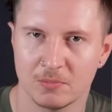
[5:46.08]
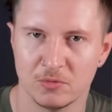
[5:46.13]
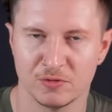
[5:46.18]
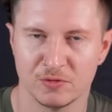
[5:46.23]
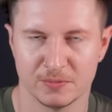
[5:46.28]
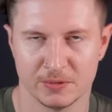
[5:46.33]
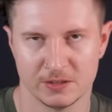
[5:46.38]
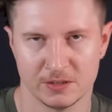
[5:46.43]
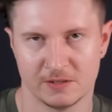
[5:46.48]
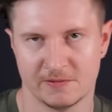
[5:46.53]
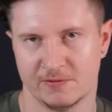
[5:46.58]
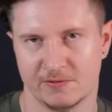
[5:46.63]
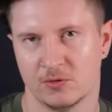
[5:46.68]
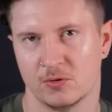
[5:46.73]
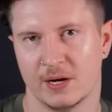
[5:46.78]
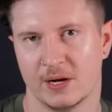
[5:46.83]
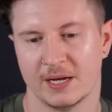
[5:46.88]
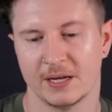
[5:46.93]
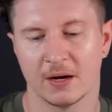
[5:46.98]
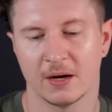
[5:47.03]
movements
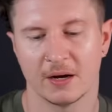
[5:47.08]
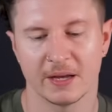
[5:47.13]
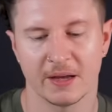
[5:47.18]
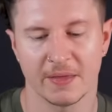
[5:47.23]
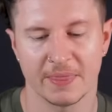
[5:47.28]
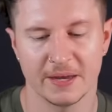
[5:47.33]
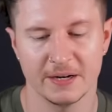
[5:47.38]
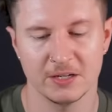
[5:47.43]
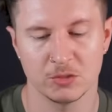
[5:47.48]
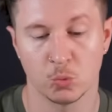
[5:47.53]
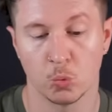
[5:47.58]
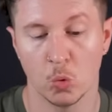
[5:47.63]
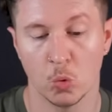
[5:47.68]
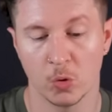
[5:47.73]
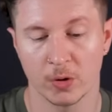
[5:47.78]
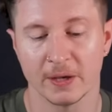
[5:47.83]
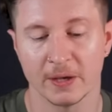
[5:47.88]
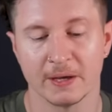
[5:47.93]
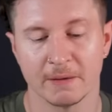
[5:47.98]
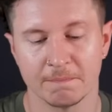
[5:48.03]
for A I, and that is
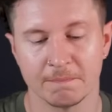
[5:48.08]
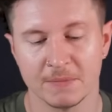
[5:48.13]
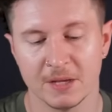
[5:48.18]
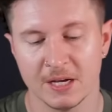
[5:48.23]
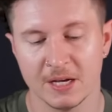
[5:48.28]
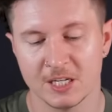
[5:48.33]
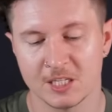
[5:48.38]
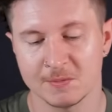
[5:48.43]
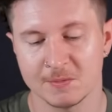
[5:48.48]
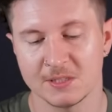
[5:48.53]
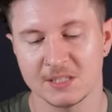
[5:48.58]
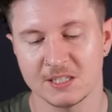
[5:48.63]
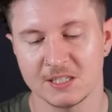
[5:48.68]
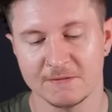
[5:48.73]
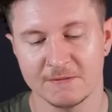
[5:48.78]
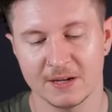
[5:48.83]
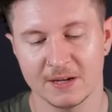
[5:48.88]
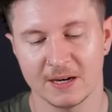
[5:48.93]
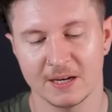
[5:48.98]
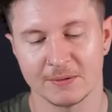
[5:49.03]
walking,
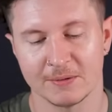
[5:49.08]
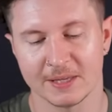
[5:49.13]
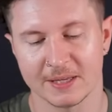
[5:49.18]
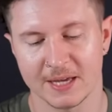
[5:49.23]
specifically when the